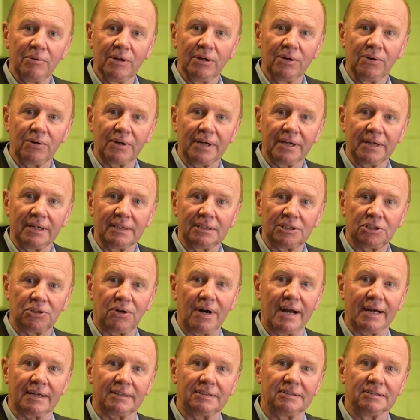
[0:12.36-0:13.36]
we're looking at
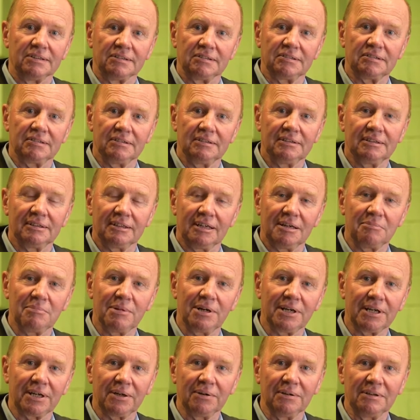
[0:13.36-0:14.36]
tractors, and
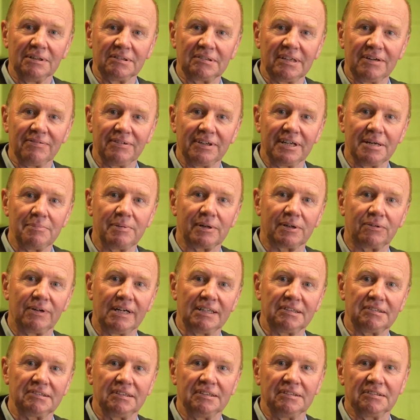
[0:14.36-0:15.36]
my goodness, haven't they
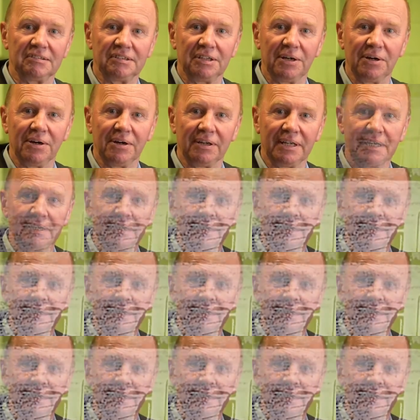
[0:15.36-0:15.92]
progressed since the early